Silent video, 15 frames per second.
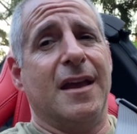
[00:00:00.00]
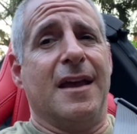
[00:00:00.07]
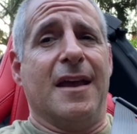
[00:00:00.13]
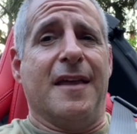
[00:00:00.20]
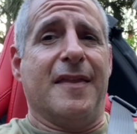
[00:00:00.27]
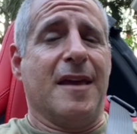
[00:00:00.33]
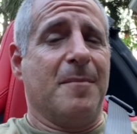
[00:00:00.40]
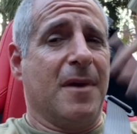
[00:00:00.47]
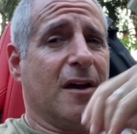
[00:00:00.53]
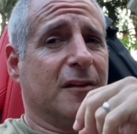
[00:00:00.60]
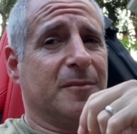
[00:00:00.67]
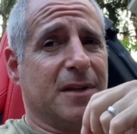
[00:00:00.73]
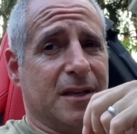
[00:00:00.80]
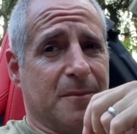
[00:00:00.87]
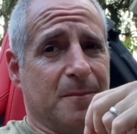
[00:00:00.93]
They mailed
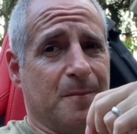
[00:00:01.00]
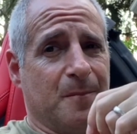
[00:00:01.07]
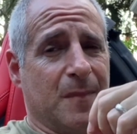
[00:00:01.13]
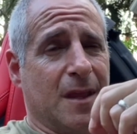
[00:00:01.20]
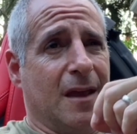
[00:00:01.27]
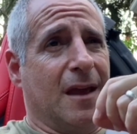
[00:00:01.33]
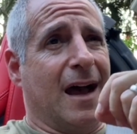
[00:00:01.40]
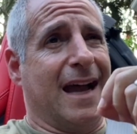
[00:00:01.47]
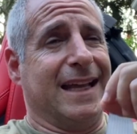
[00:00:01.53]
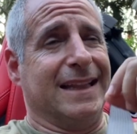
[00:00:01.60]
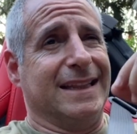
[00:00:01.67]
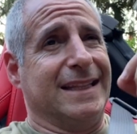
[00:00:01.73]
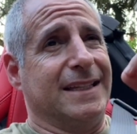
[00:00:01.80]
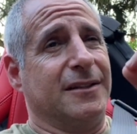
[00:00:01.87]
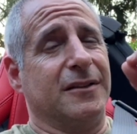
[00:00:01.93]
me them. I
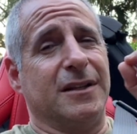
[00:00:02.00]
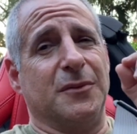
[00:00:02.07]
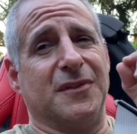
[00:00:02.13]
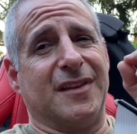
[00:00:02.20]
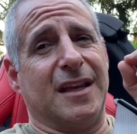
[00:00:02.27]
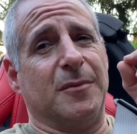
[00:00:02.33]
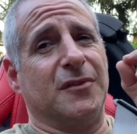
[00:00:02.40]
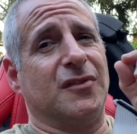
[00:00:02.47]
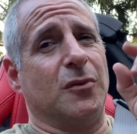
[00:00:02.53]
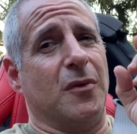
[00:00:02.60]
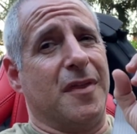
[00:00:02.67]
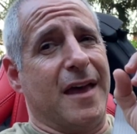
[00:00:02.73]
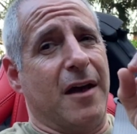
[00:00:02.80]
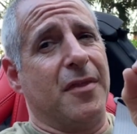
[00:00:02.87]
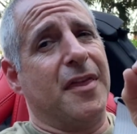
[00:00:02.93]
literally was able to,
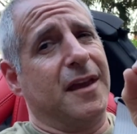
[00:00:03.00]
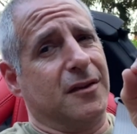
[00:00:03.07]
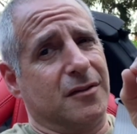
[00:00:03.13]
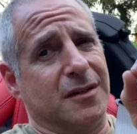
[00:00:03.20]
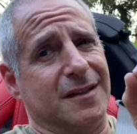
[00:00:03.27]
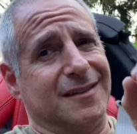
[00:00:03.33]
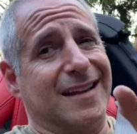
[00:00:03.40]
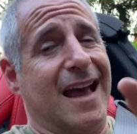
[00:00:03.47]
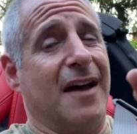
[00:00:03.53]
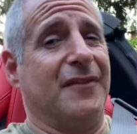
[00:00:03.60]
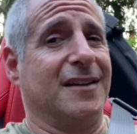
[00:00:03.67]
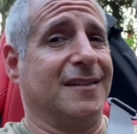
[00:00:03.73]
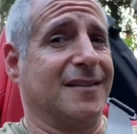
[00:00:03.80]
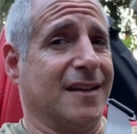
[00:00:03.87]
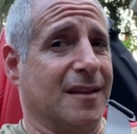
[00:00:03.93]
without, thank goodness, having to
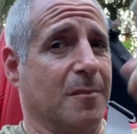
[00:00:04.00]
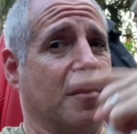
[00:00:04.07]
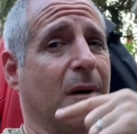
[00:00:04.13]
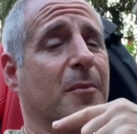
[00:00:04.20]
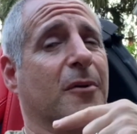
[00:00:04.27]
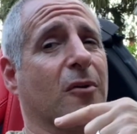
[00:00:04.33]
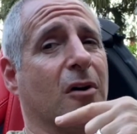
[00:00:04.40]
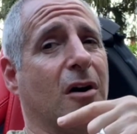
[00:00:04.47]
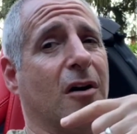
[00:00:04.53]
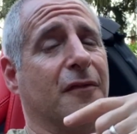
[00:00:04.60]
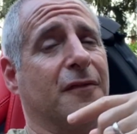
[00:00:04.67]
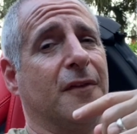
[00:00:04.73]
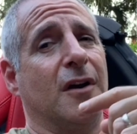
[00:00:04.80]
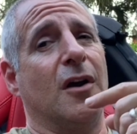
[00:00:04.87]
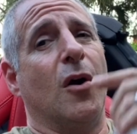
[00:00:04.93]
take the bumper off
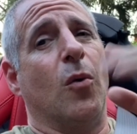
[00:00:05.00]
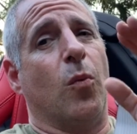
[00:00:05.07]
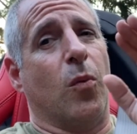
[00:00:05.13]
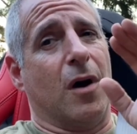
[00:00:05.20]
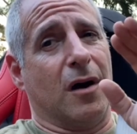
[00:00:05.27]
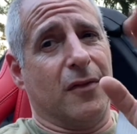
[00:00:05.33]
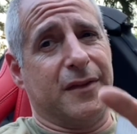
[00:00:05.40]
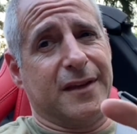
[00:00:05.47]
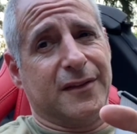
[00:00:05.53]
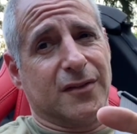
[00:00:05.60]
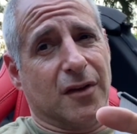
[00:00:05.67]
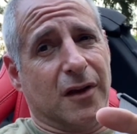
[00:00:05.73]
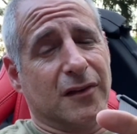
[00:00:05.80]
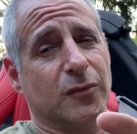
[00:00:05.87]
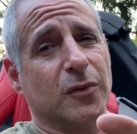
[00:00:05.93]
while the
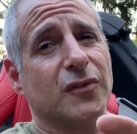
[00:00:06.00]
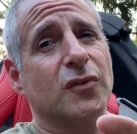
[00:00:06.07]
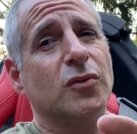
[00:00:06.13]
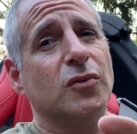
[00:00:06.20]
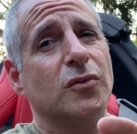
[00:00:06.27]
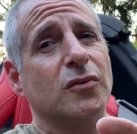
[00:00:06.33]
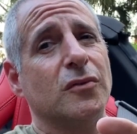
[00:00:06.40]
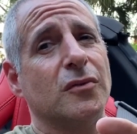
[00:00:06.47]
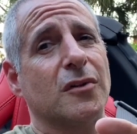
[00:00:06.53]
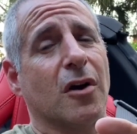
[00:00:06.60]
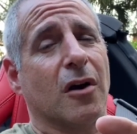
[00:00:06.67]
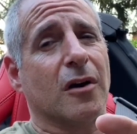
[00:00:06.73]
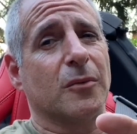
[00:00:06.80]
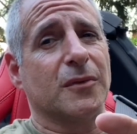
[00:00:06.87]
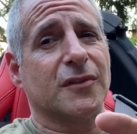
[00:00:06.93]
exhaust was cool,
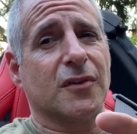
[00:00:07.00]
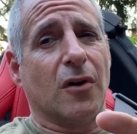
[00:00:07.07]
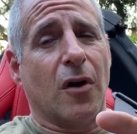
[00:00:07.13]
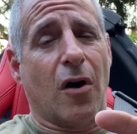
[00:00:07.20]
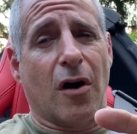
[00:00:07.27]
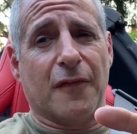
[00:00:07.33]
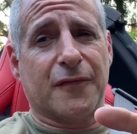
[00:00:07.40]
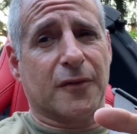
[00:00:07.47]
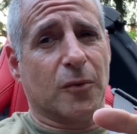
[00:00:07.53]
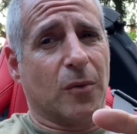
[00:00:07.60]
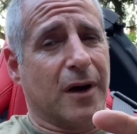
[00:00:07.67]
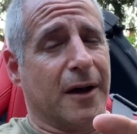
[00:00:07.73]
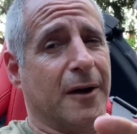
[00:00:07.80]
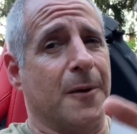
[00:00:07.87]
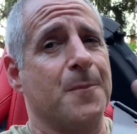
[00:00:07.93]
car was off for a
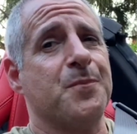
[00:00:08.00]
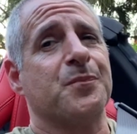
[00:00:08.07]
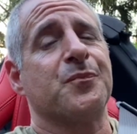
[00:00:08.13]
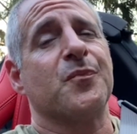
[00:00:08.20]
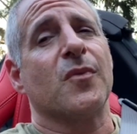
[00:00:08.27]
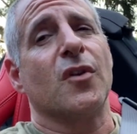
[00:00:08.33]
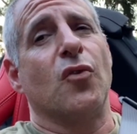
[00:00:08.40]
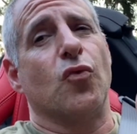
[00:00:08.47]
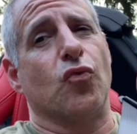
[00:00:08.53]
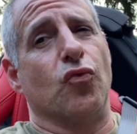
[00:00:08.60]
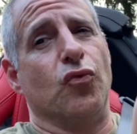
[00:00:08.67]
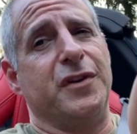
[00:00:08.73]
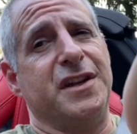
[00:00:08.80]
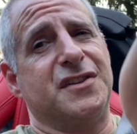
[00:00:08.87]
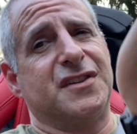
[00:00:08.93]
while,
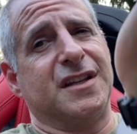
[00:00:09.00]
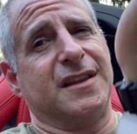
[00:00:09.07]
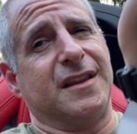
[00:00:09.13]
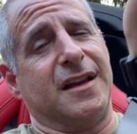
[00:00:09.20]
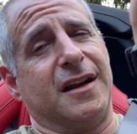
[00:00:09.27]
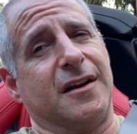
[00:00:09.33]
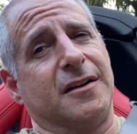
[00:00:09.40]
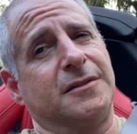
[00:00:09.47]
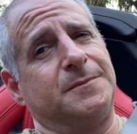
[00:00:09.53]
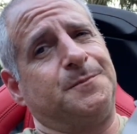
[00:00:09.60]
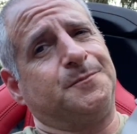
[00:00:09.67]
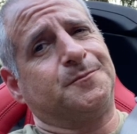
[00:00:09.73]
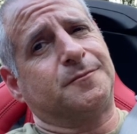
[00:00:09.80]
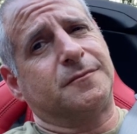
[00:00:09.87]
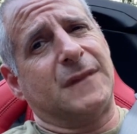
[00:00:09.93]
reach in there,
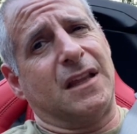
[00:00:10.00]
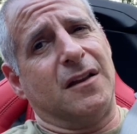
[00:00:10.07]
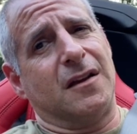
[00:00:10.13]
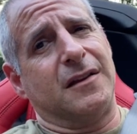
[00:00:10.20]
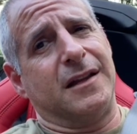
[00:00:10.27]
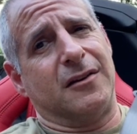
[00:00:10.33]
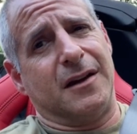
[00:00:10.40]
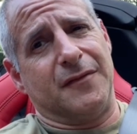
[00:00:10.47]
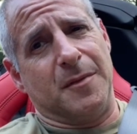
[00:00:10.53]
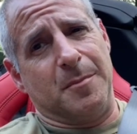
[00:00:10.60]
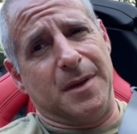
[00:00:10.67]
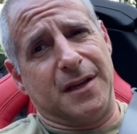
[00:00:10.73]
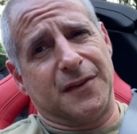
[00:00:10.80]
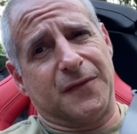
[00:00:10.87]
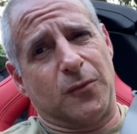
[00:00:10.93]
and luckily I don't have the
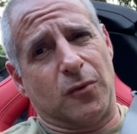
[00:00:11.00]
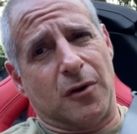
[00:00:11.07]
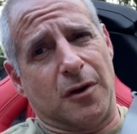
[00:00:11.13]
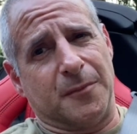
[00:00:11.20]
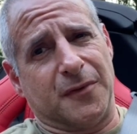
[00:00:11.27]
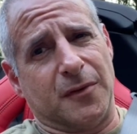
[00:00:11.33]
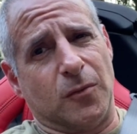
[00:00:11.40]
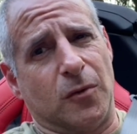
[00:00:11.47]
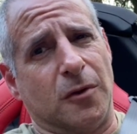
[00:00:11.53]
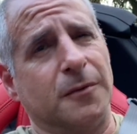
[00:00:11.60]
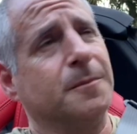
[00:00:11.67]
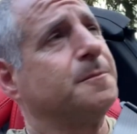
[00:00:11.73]
biggest forearms in the world,